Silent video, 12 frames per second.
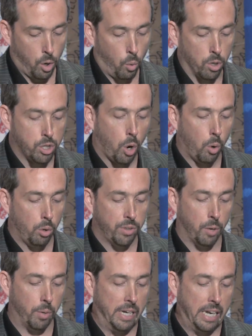We're
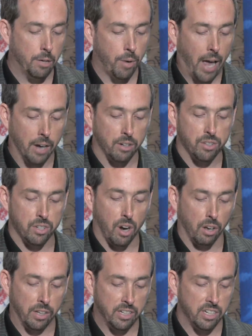told that we need reactors at
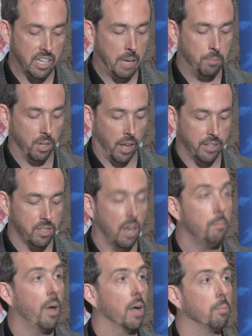Darlington to keep the lights
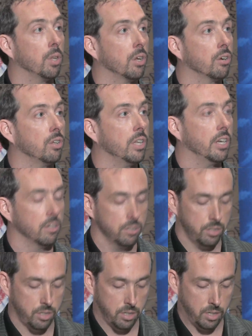on by our political
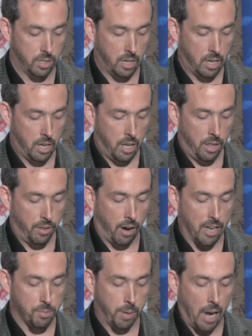leaders. There
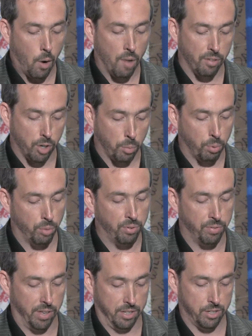has been, however, no proof
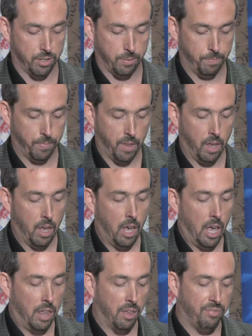of this.
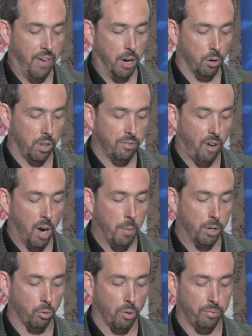The federal
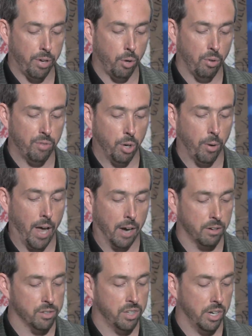environmental review of new
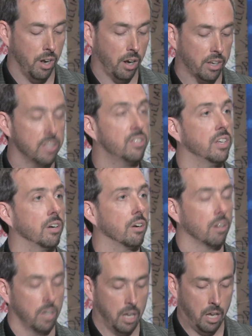reactors did not
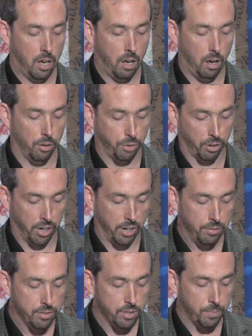consider
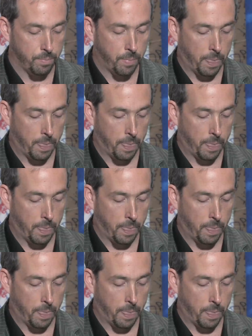alternatives.